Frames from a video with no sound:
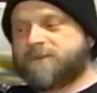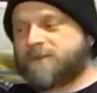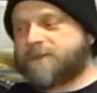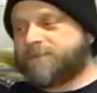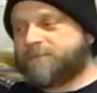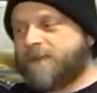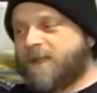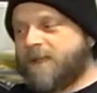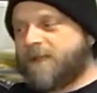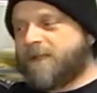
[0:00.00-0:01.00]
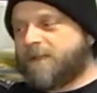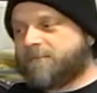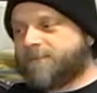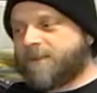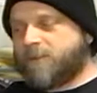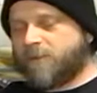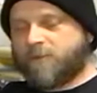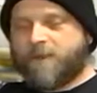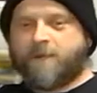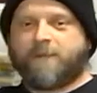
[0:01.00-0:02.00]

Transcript: So I do regret